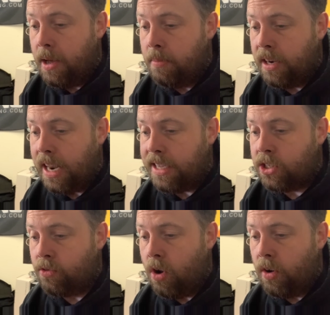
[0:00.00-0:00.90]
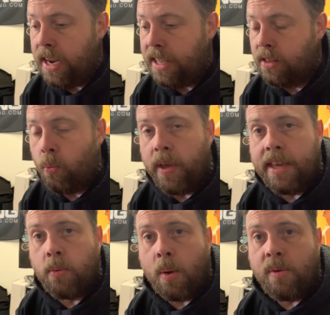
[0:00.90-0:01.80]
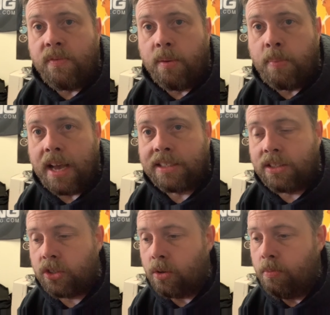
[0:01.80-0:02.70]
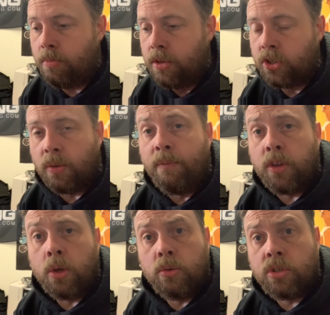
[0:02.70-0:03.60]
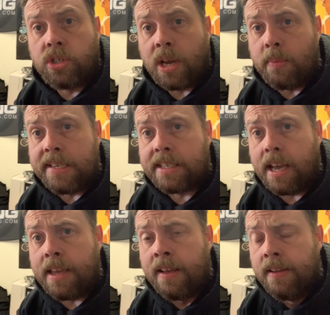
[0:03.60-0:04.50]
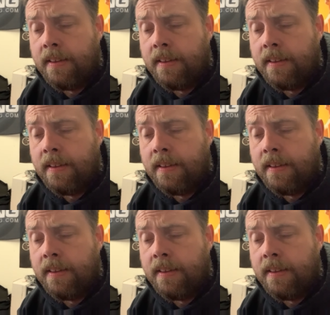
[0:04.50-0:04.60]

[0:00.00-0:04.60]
later on in the week when we've passed some views, shall we say.